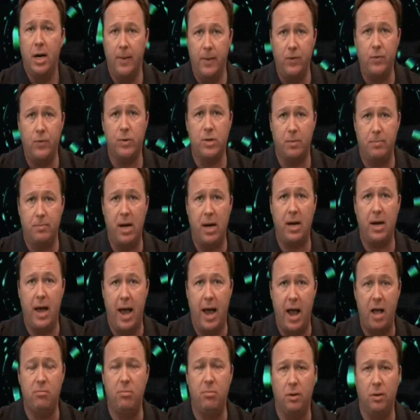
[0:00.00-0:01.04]
and this was a big
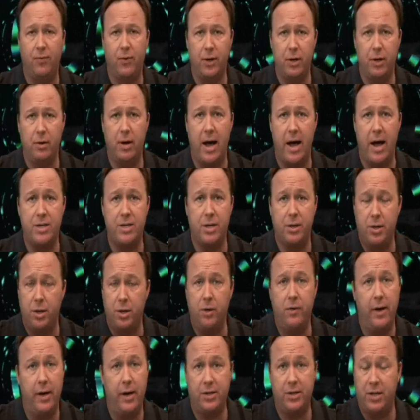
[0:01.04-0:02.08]
gamble for you guys to
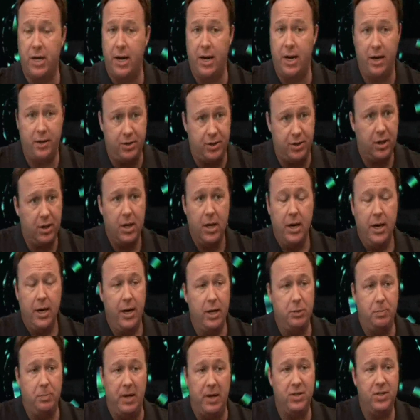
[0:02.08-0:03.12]
do this, and it's
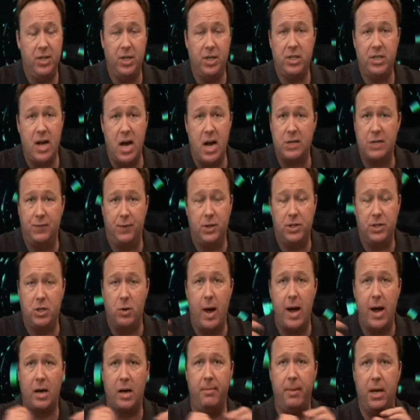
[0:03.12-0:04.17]
it's been successful,
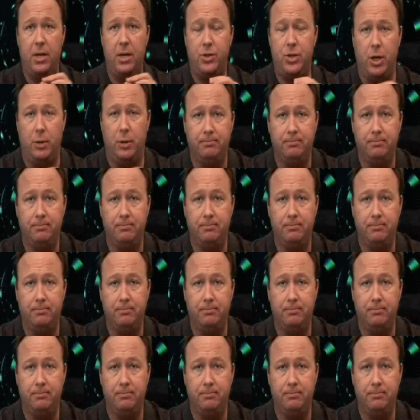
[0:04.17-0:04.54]
so I commend